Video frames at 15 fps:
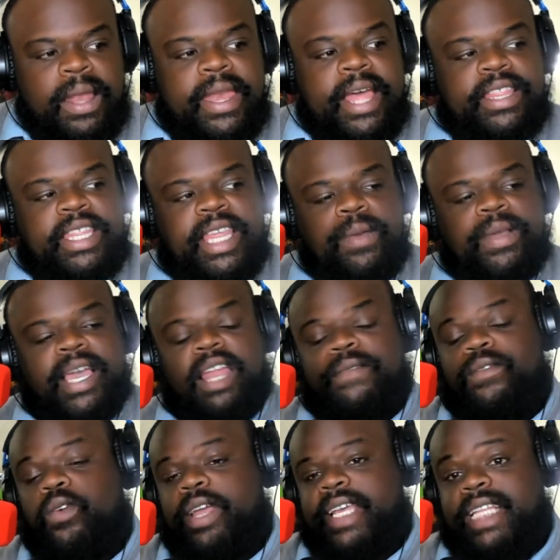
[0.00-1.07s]
Now, the thing with
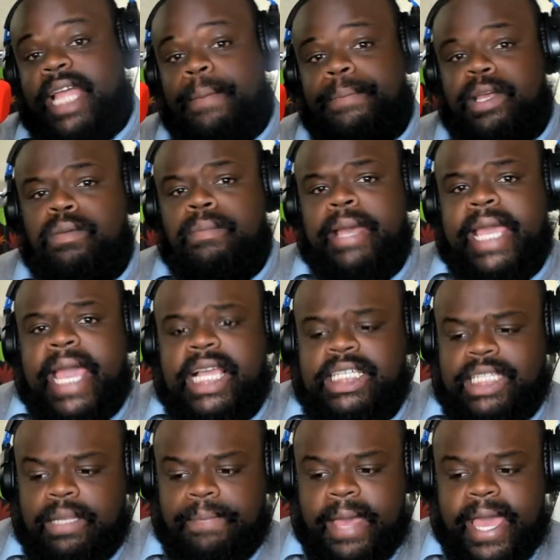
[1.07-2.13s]
California, that bill may
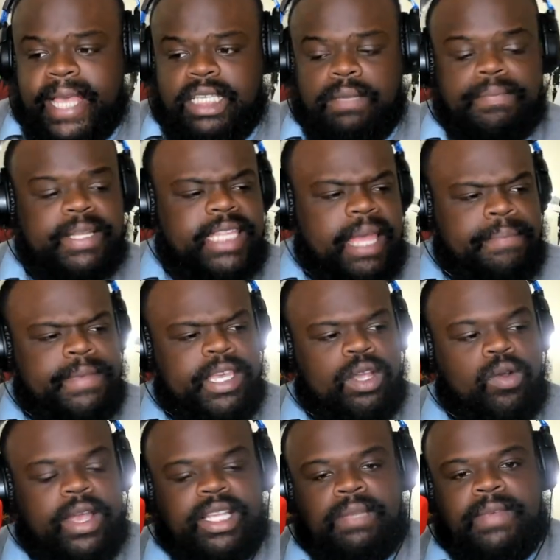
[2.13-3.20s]
actually pass, but that'd be
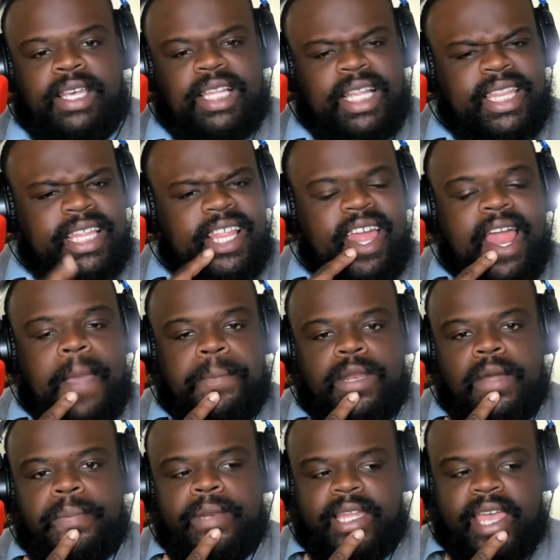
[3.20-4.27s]
crazy because I think that happened
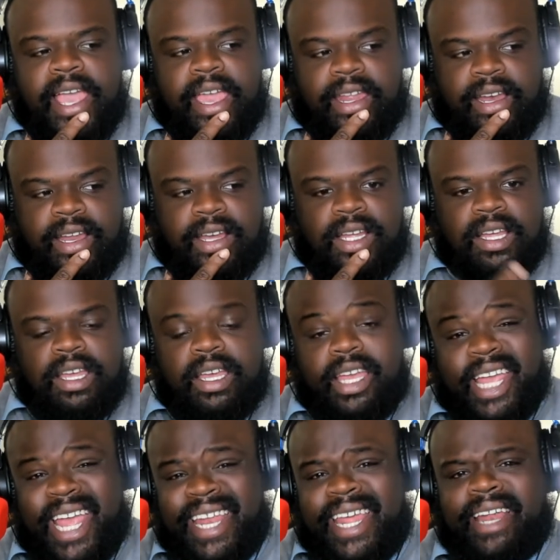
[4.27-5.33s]
up in Canada.
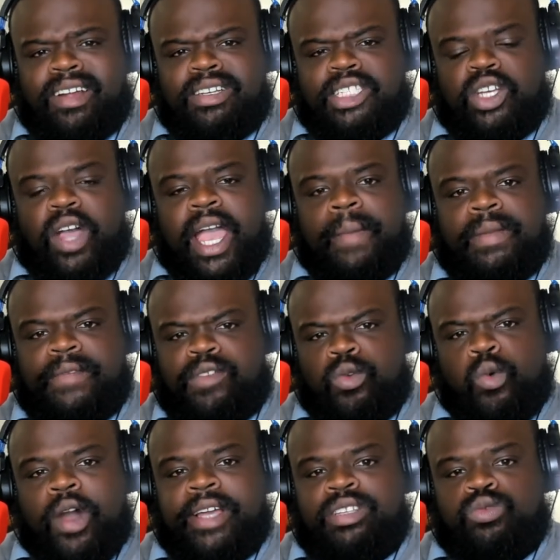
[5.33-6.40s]
And that also happened, if you
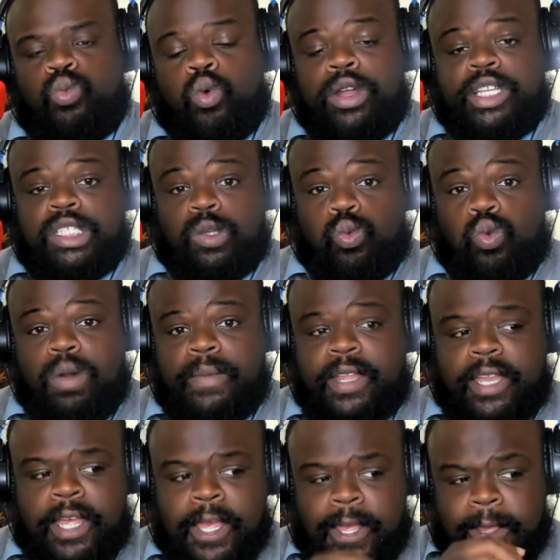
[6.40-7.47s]
watch What is a
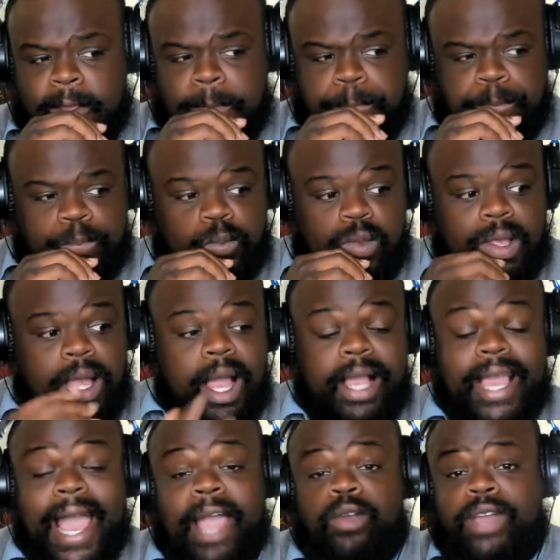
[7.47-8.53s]
Woman? A
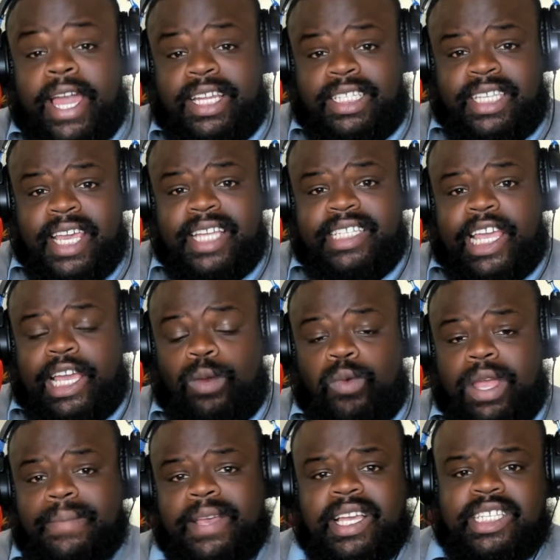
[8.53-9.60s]
guy who got his kid taken
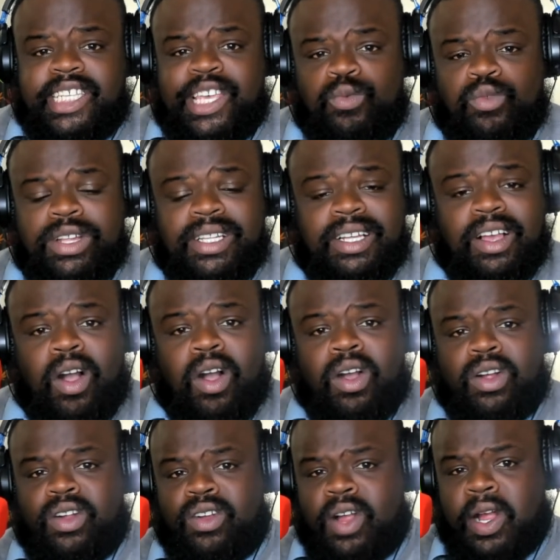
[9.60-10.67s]
away because he wouldn't call
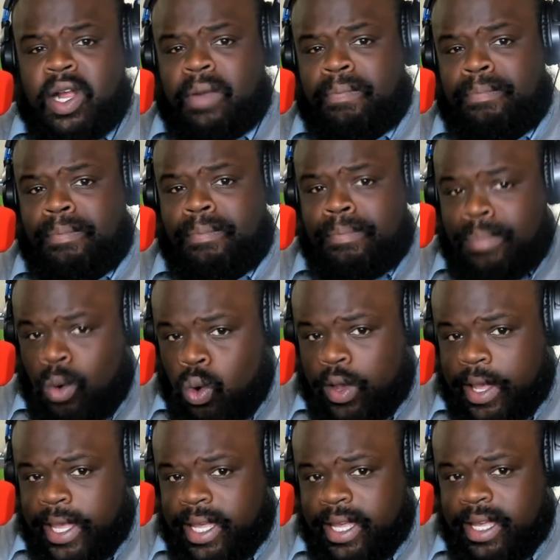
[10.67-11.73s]
her a boy.